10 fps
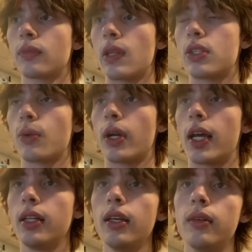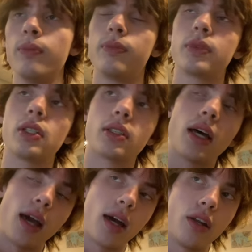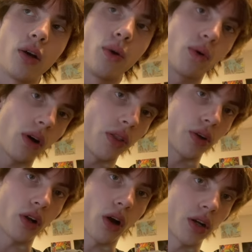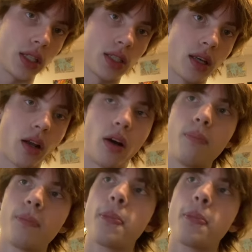So what I did, since I had no other Guardy set up,